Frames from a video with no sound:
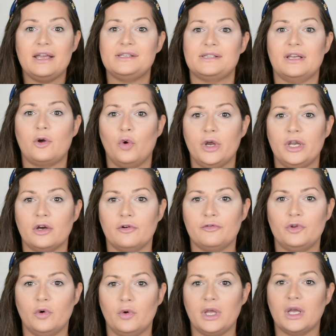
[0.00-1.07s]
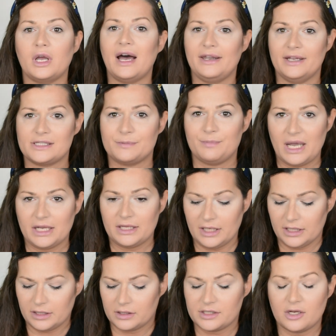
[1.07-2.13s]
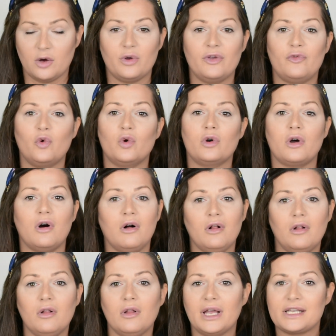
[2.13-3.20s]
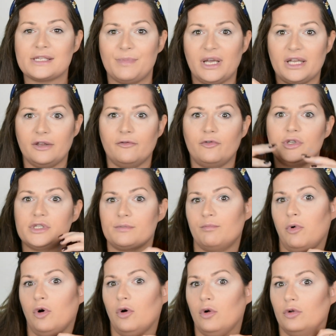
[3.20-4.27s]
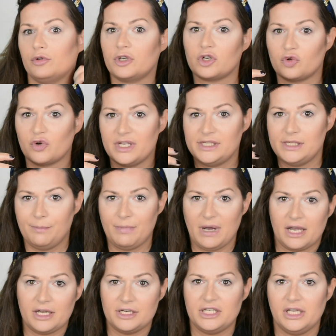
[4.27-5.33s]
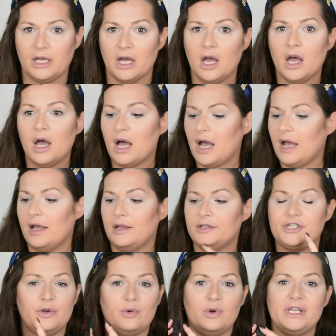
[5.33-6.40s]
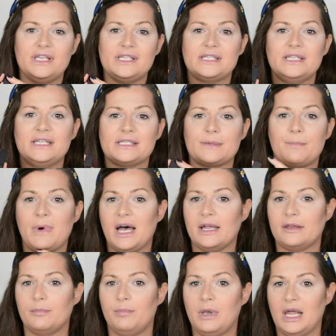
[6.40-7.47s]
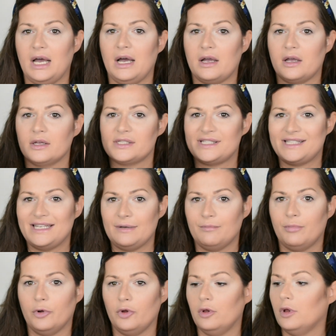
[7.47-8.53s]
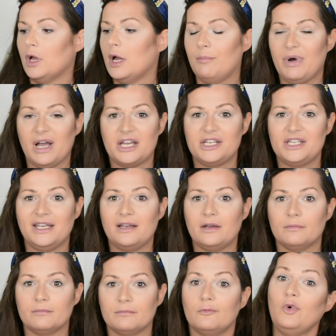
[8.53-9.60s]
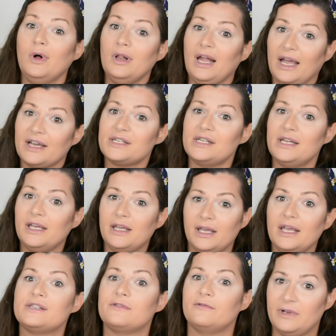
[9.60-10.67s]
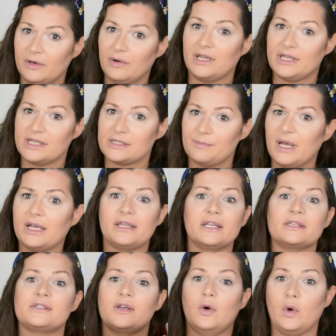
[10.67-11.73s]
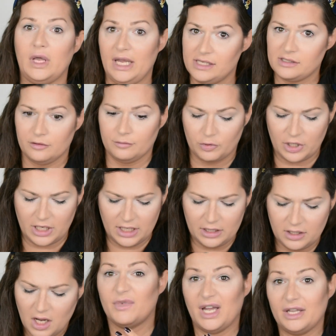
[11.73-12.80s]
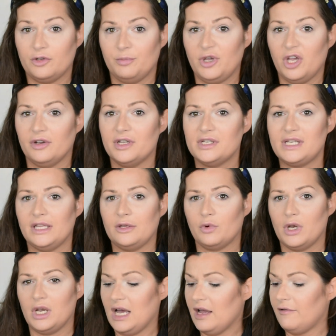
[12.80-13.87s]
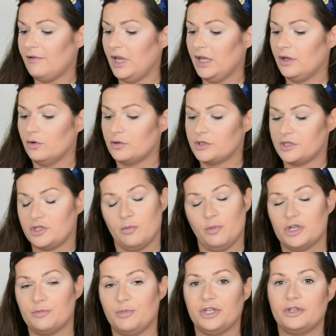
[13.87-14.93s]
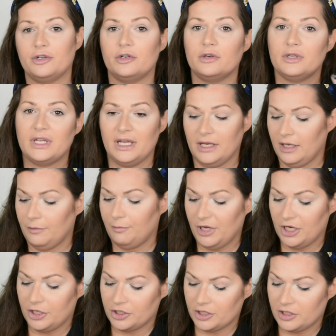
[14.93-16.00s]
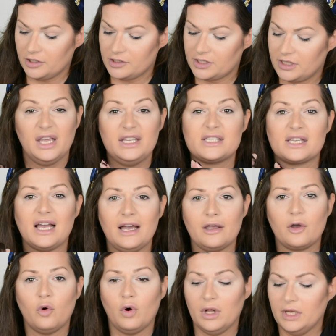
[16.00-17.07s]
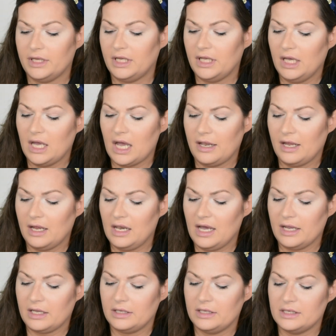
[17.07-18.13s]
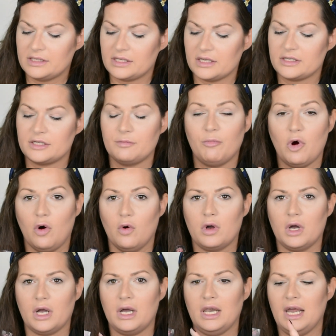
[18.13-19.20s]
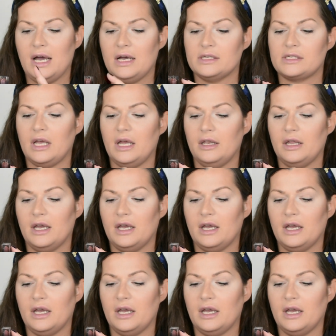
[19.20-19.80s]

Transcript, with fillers: is a queen of doing unexpected. So if you were all expecting for this bold, crazy packaging and she released this matte black, simple packaging, well, actually, it's very unexpected, so it's on brand. And to be honest, in real life, it looks so much better than in pictures. It's high quality, and I like this smoke glass, and